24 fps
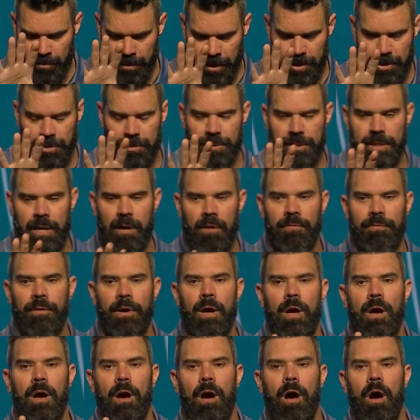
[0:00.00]
Brace yourself,
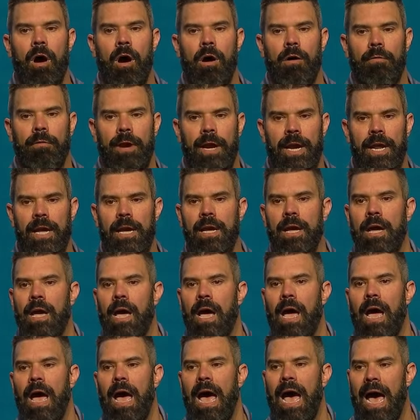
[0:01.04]
already
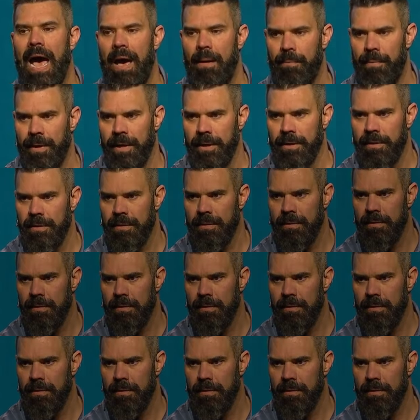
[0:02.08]
happened.